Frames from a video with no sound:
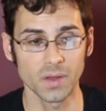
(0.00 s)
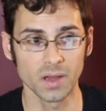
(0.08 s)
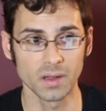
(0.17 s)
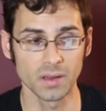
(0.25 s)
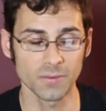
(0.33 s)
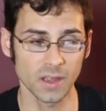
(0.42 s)

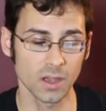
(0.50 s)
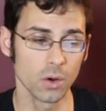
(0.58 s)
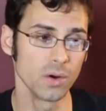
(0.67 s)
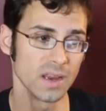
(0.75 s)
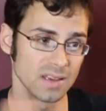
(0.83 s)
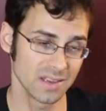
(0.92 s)
If I
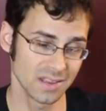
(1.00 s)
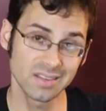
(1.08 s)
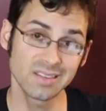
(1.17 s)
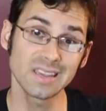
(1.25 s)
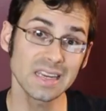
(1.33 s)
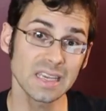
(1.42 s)
go into the
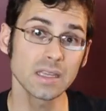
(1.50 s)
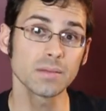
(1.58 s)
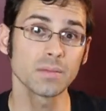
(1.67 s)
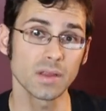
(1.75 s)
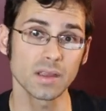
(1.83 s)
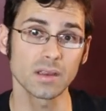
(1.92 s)
city,
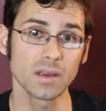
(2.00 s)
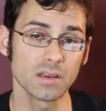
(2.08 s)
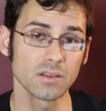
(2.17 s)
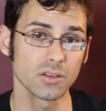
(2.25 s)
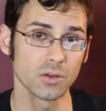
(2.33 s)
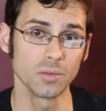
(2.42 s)
like
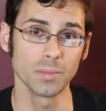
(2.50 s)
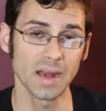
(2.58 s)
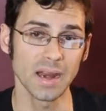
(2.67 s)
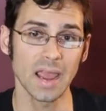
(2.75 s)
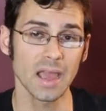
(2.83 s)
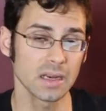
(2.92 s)
into
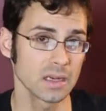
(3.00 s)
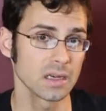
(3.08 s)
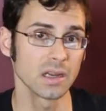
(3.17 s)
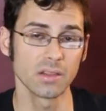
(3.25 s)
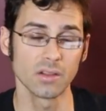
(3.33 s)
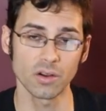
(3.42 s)
Manhattan,
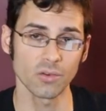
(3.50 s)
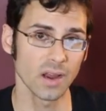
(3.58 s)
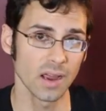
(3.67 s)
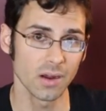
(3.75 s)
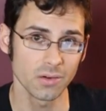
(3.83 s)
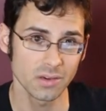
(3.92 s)
and look
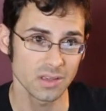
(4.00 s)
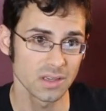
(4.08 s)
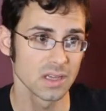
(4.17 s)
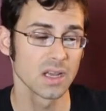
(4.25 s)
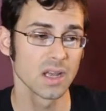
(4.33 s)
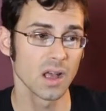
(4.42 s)
around,
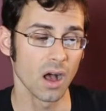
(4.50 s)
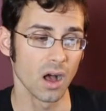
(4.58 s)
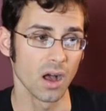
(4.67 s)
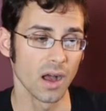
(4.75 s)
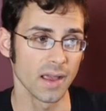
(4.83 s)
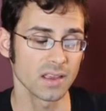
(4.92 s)

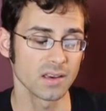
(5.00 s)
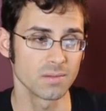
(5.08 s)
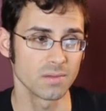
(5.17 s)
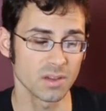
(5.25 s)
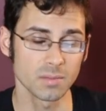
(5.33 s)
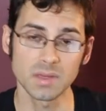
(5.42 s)
I can
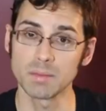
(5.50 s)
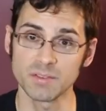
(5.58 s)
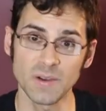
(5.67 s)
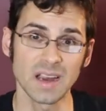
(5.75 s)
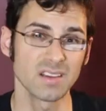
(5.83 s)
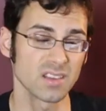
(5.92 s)
sometimes
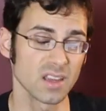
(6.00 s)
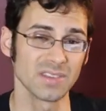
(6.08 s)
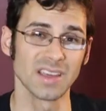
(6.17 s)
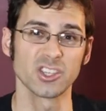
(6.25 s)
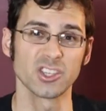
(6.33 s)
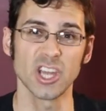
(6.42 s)
find stuff in
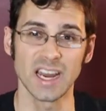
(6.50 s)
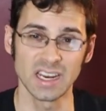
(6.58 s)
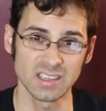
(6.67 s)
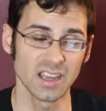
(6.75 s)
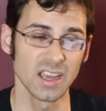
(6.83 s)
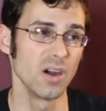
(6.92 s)
like
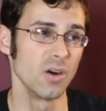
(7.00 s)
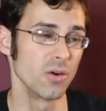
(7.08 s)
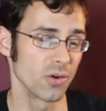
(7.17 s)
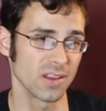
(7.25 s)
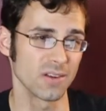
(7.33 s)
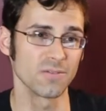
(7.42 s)
Chinatown,
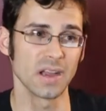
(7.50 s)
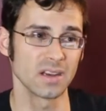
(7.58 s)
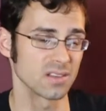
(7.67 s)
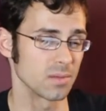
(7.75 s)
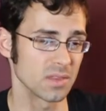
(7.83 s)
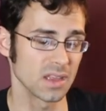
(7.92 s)
or I can find
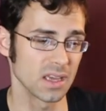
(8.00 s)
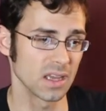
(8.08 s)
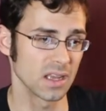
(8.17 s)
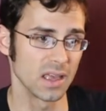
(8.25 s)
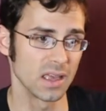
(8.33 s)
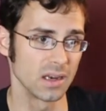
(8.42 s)

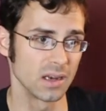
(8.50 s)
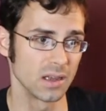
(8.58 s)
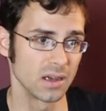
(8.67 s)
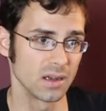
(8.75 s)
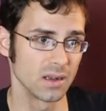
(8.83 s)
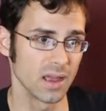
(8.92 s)
something in
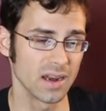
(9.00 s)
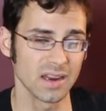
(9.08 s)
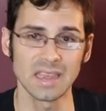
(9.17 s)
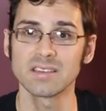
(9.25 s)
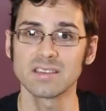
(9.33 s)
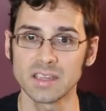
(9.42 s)
at
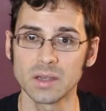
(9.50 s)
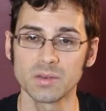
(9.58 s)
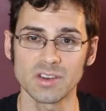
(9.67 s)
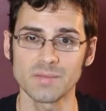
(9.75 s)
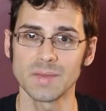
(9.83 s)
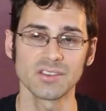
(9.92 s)
Eataly, which
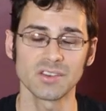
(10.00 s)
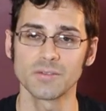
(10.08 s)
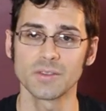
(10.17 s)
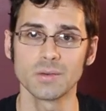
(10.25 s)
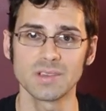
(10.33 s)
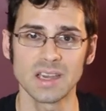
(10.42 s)
I've mentioned a
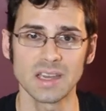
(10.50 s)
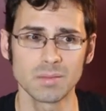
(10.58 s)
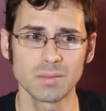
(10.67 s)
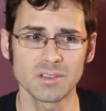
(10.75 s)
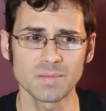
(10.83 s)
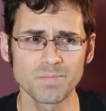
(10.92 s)
few times.